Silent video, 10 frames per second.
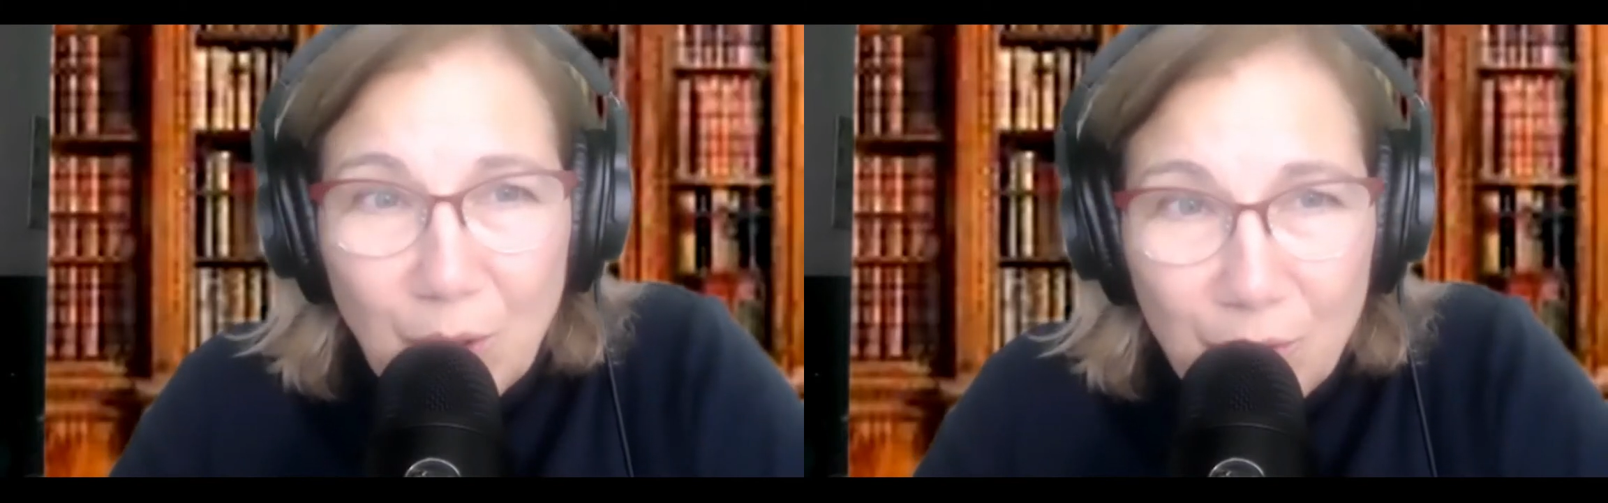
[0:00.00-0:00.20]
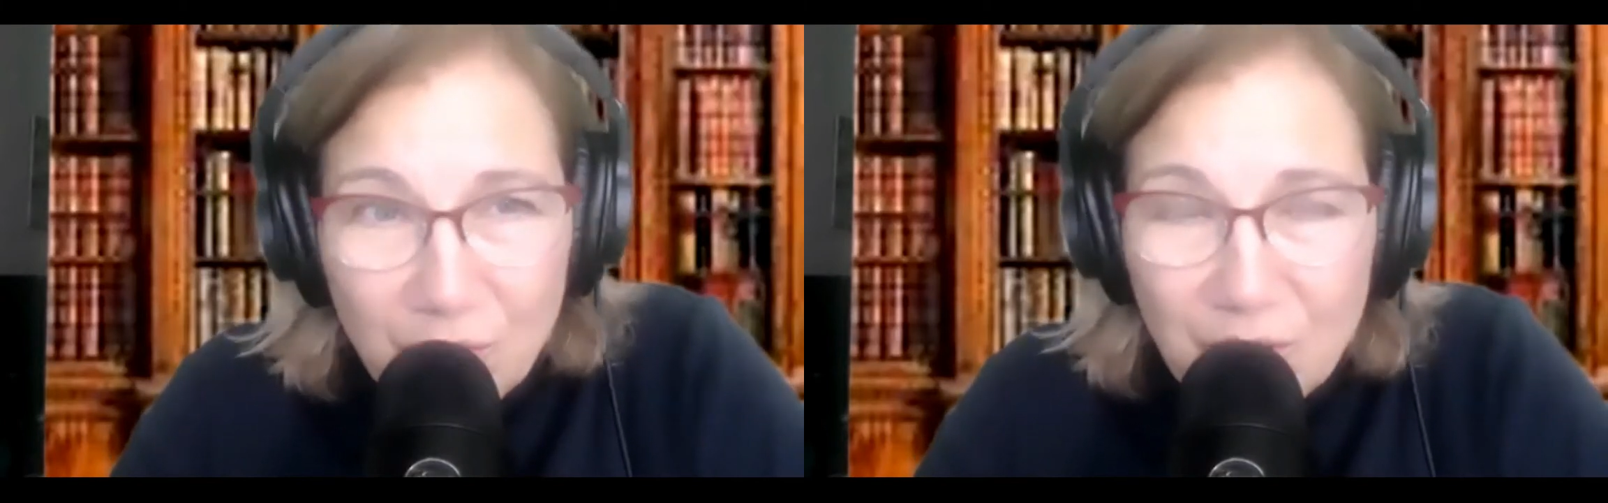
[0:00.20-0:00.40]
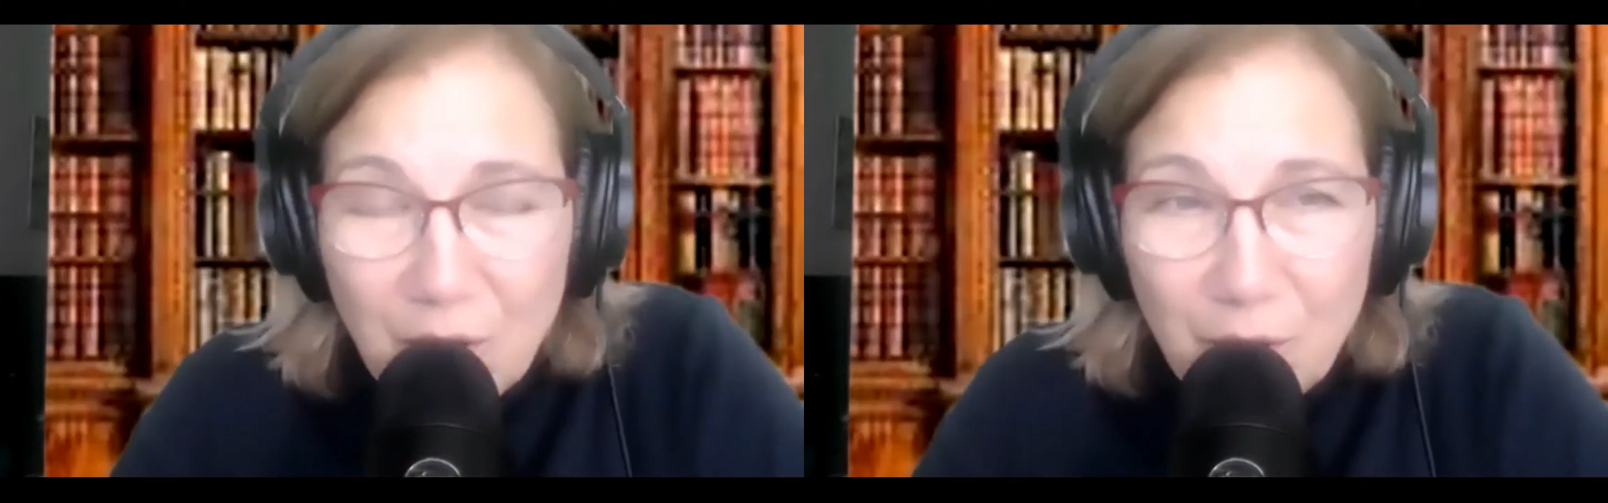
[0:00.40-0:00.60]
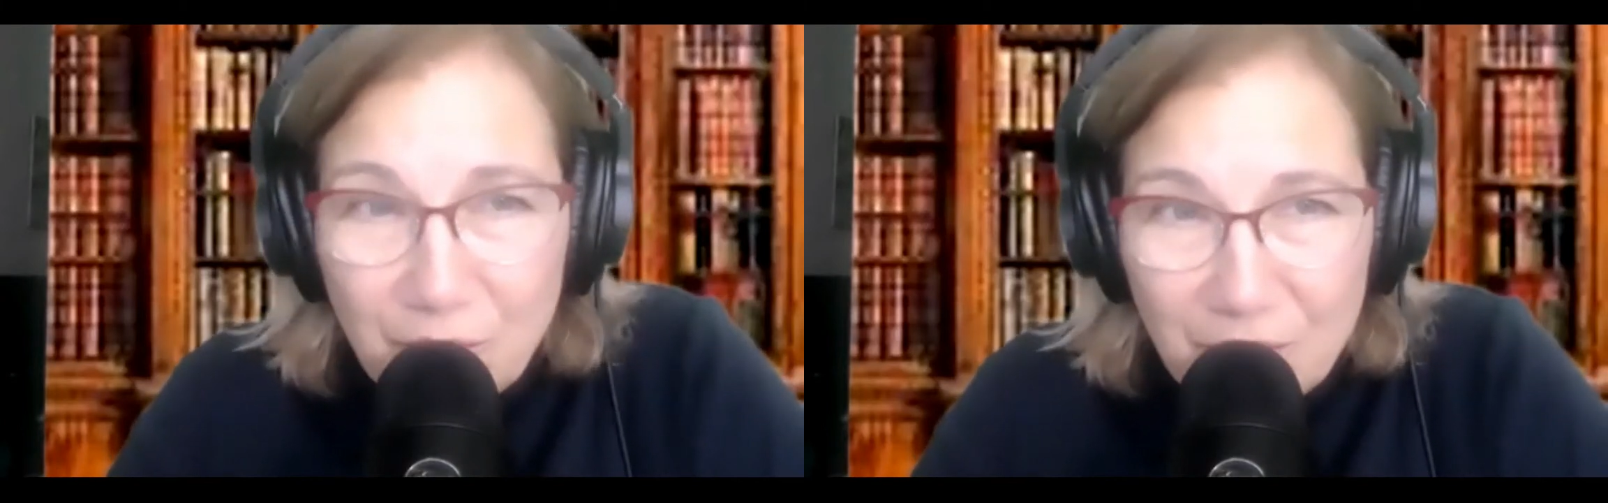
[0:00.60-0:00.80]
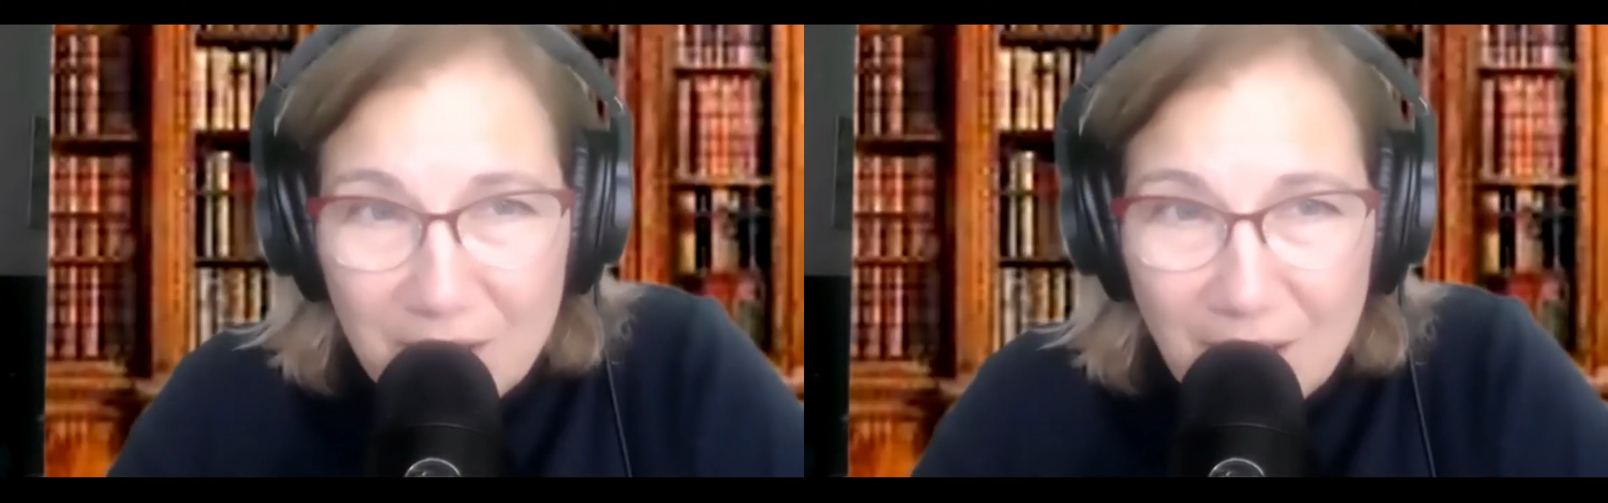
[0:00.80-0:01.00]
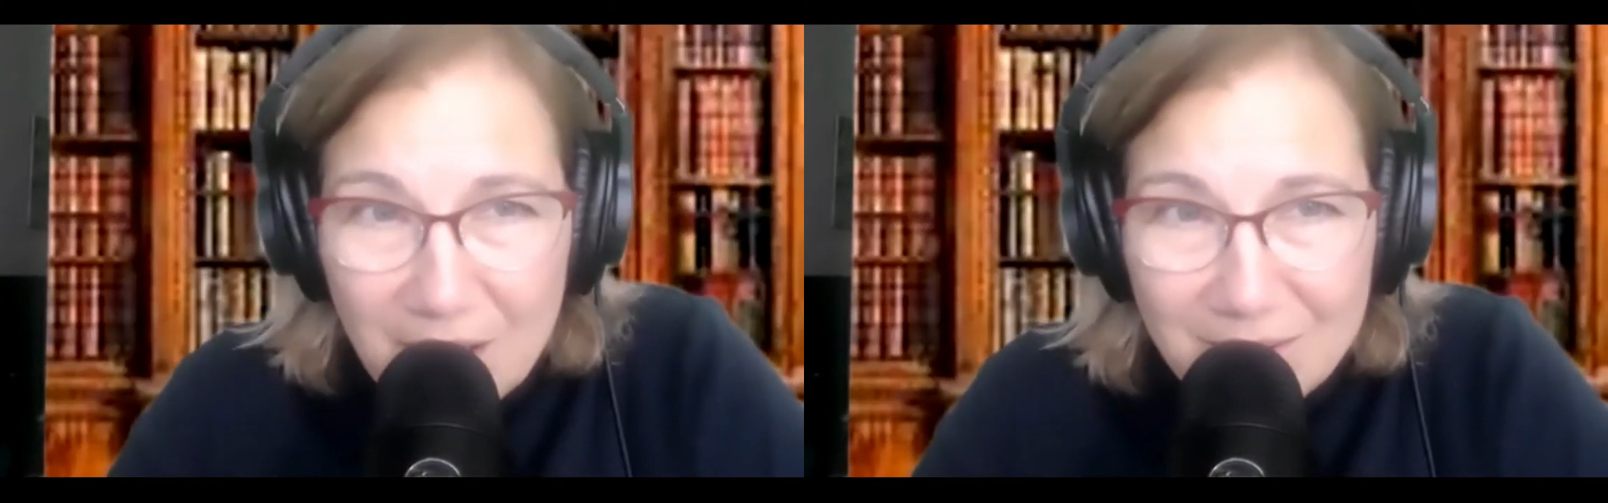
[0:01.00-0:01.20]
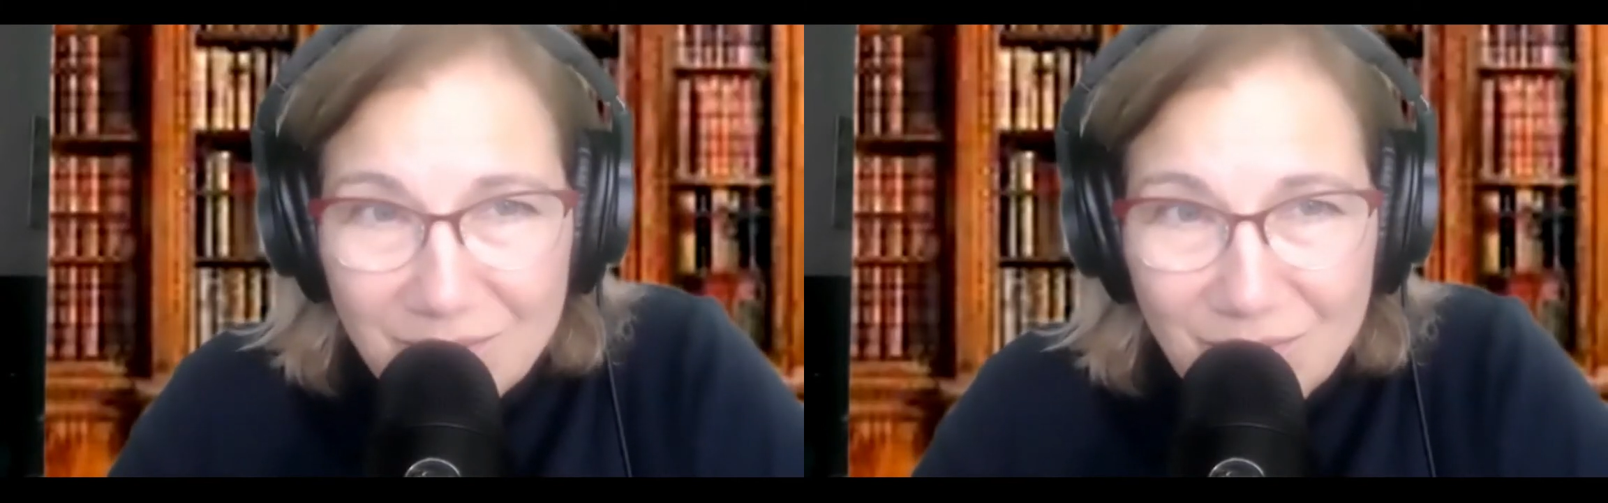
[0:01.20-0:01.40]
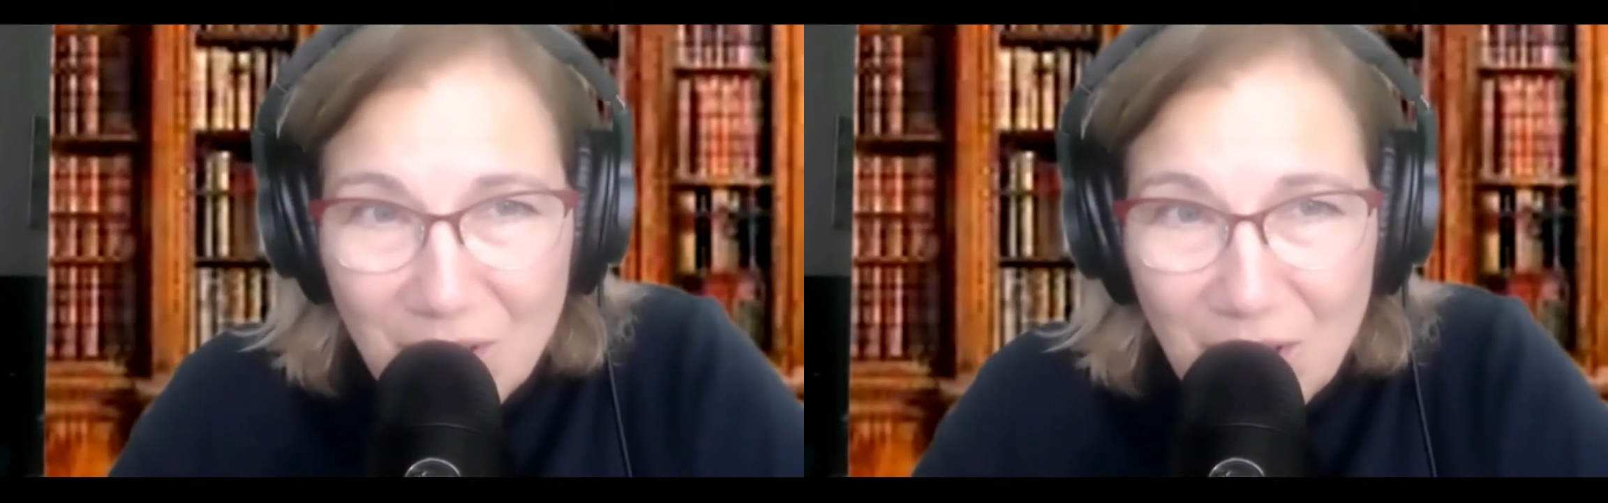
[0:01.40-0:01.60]
over and over
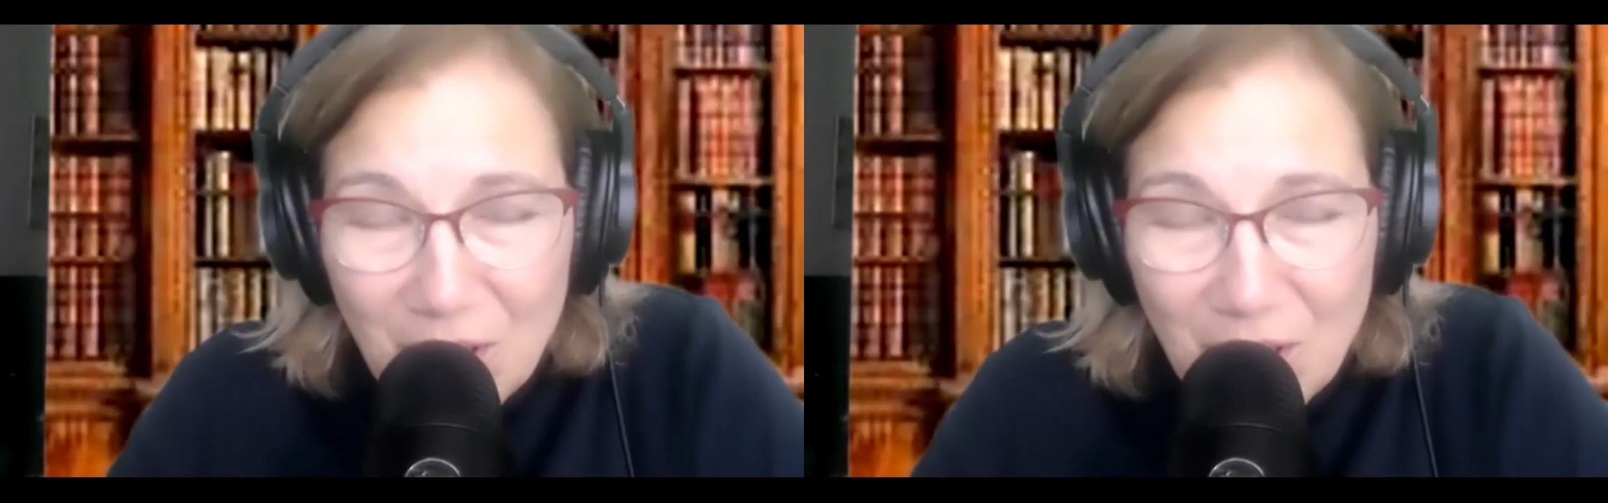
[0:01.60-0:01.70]
again,